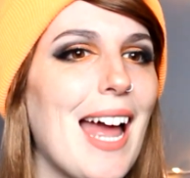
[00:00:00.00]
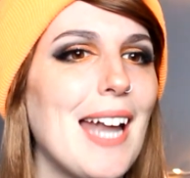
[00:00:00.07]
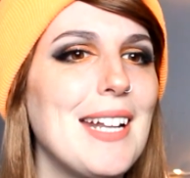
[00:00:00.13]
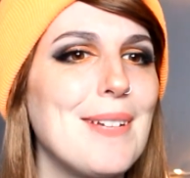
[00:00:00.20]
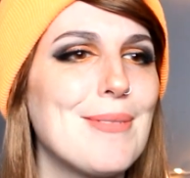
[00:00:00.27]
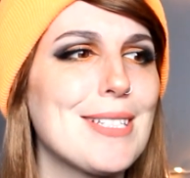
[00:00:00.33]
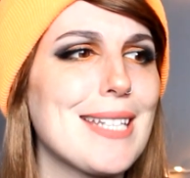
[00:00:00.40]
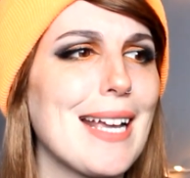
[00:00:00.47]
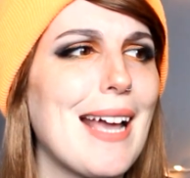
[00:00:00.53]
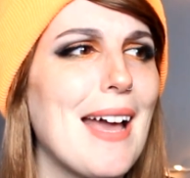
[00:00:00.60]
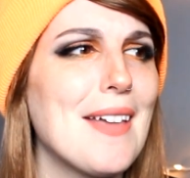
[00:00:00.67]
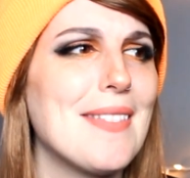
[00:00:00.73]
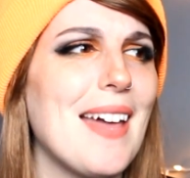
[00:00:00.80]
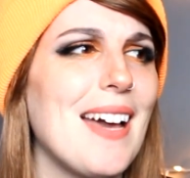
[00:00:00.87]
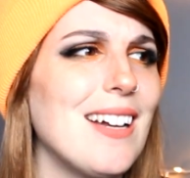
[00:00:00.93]
and he was like,
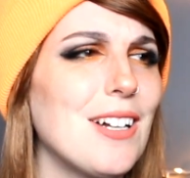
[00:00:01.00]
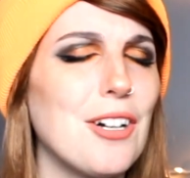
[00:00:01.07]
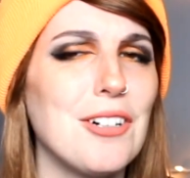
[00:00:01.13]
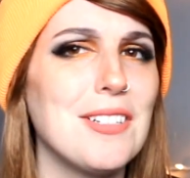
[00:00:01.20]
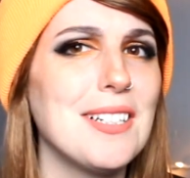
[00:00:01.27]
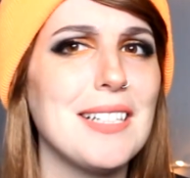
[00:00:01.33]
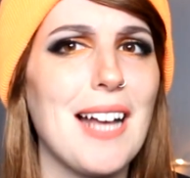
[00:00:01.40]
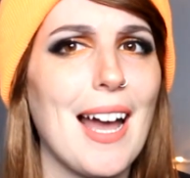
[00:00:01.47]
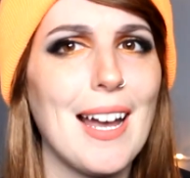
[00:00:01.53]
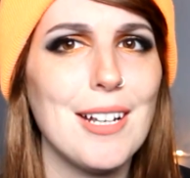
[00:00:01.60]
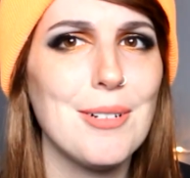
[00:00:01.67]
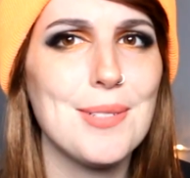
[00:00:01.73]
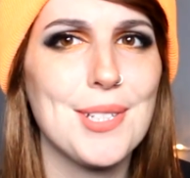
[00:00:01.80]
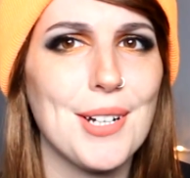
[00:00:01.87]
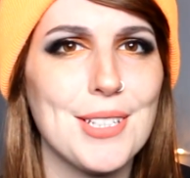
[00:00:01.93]
that Cullen guy
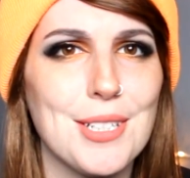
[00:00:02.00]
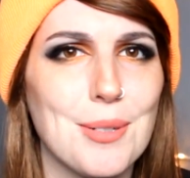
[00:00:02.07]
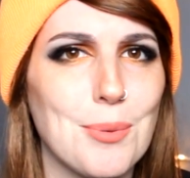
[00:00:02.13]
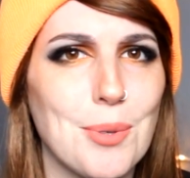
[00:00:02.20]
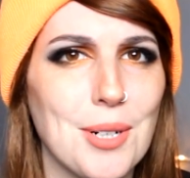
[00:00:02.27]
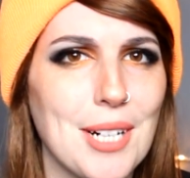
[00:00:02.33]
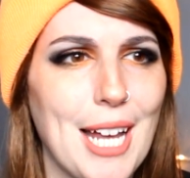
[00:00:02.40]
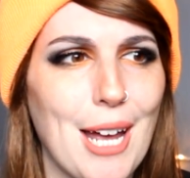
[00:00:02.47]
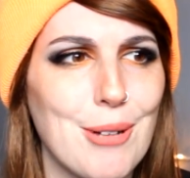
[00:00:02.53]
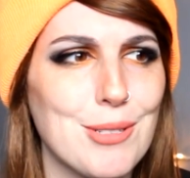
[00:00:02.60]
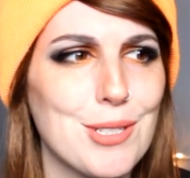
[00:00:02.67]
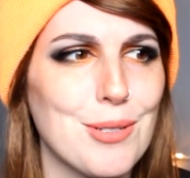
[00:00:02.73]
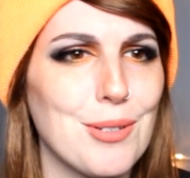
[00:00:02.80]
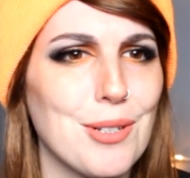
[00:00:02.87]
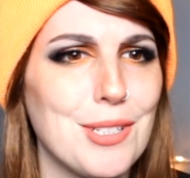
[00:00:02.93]
who's on your war
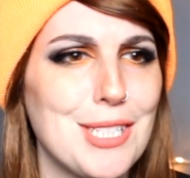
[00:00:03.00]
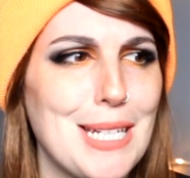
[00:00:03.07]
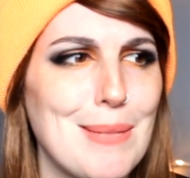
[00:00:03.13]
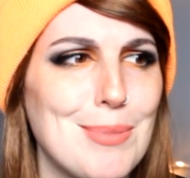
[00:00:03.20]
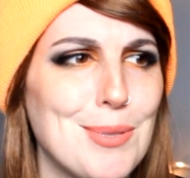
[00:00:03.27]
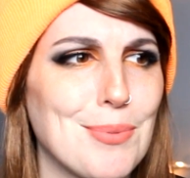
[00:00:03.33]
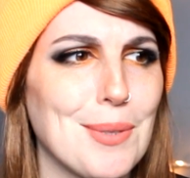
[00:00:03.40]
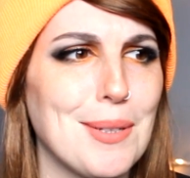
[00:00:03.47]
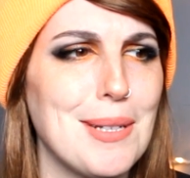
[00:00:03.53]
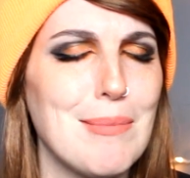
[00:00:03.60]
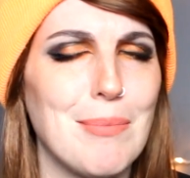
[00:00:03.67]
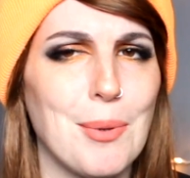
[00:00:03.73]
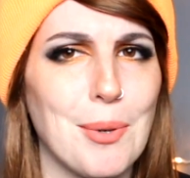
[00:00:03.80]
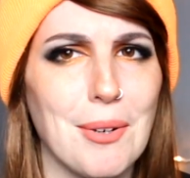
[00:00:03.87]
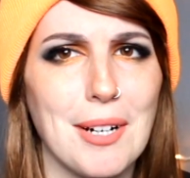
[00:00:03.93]
council seems really
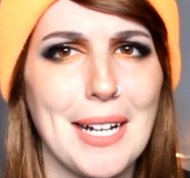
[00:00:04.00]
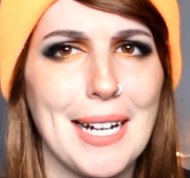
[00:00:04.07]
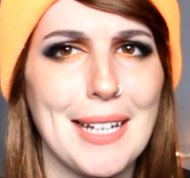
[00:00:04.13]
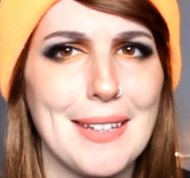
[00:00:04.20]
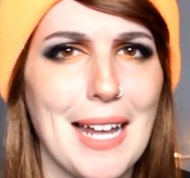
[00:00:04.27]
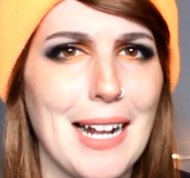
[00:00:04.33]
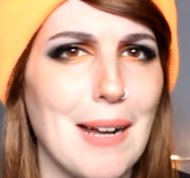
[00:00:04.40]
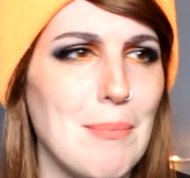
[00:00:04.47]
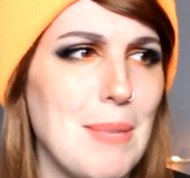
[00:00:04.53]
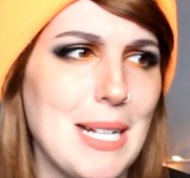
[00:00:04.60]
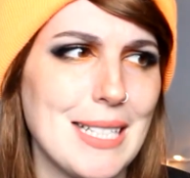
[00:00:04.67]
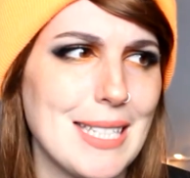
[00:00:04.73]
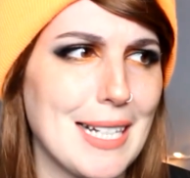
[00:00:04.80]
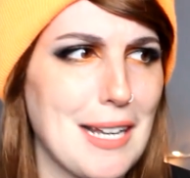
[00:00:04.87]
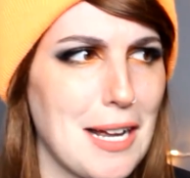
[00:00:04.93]
boring and like a
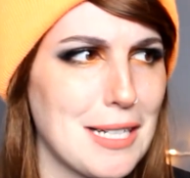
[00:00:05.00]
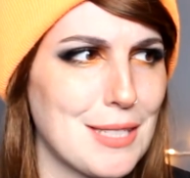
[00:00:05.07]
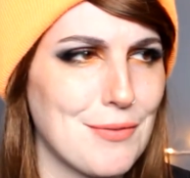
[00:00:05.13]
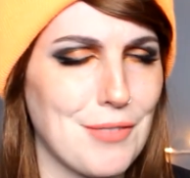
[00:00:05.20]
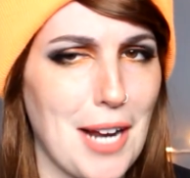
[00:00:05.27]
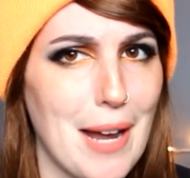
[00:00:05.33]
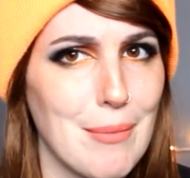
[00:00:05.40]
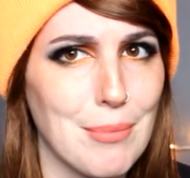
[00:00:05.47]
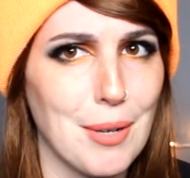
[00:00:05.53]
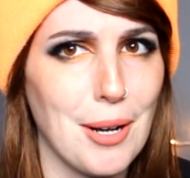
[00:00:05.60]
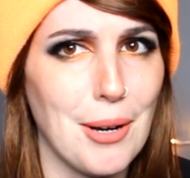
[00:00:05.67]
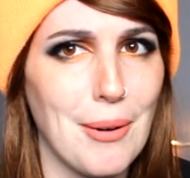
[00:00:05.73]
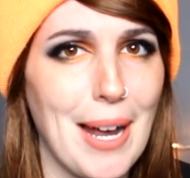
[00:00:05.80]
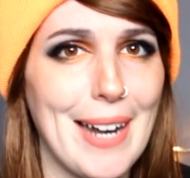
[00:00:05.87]
basic ass frat bro,